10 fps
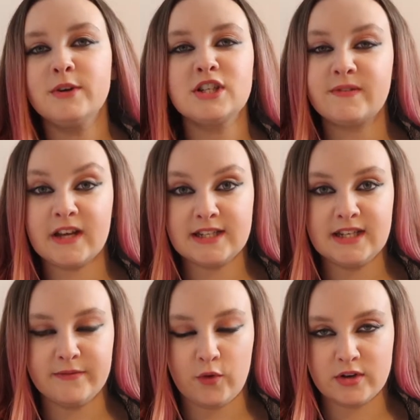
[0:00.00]
we just forget
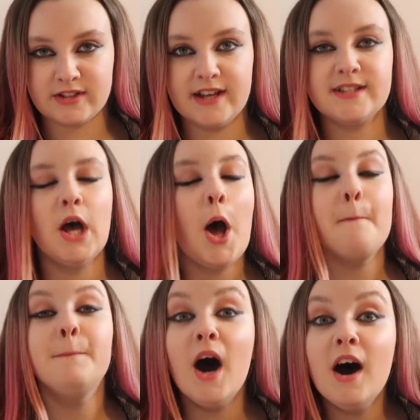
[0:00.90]
season 4 exists?
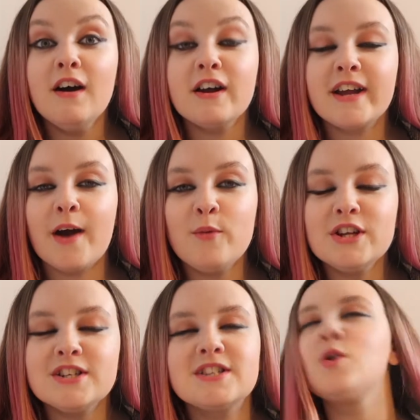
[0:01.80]
But, can we
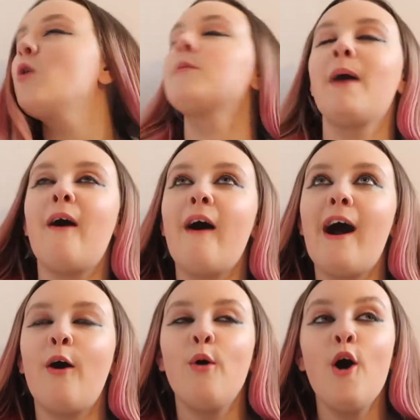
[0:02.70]
just talk about
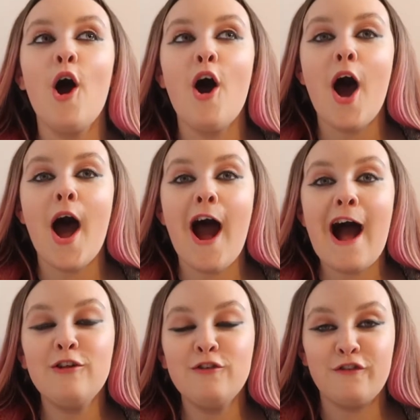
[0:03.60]
how
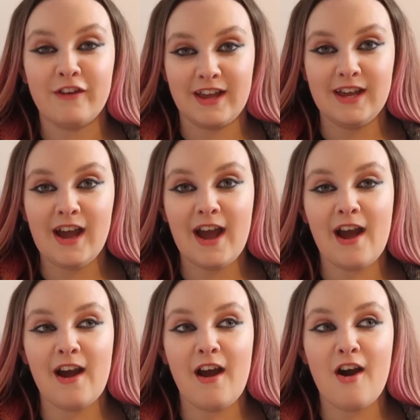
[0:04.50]
Alfie
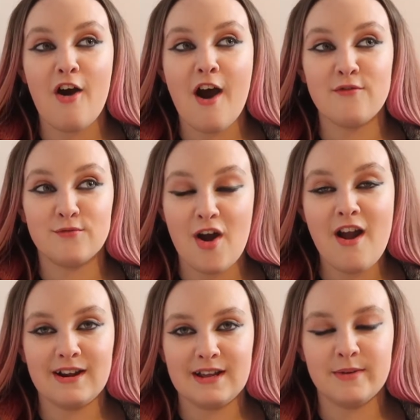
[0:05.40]
and
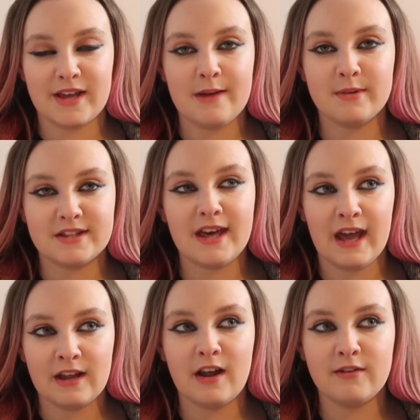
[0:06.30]
Riley became a
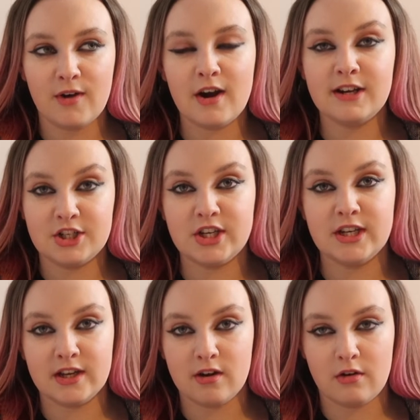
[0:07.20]
thing? Like, Riley
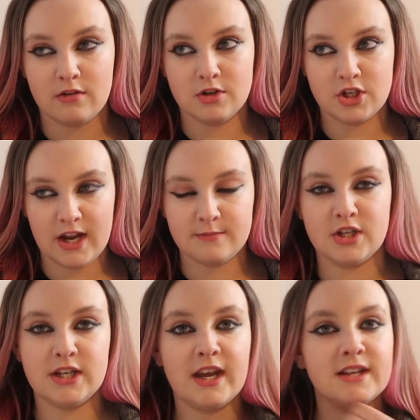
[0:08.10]
cheated on James,
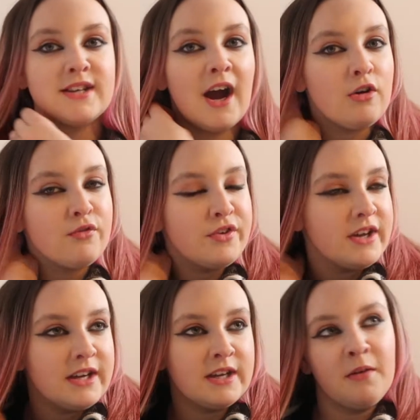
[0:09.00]
she kissed
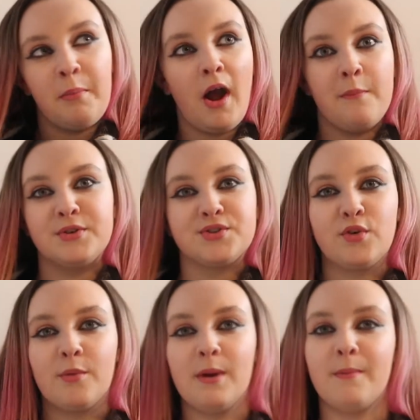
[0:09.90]
Alfie, Piper
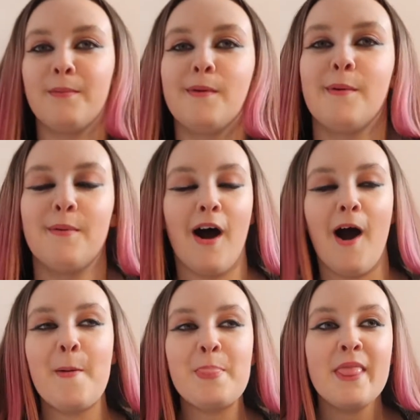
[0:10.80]
saw, blah
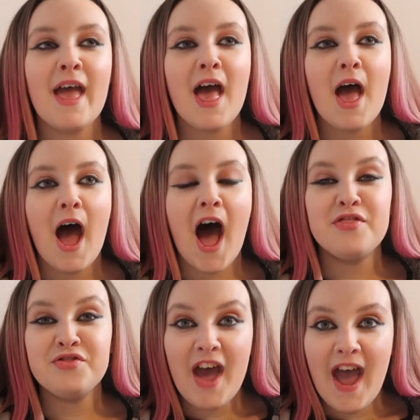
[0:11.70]
blah.
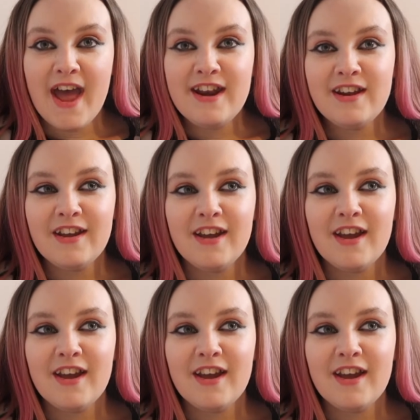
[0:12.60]
And then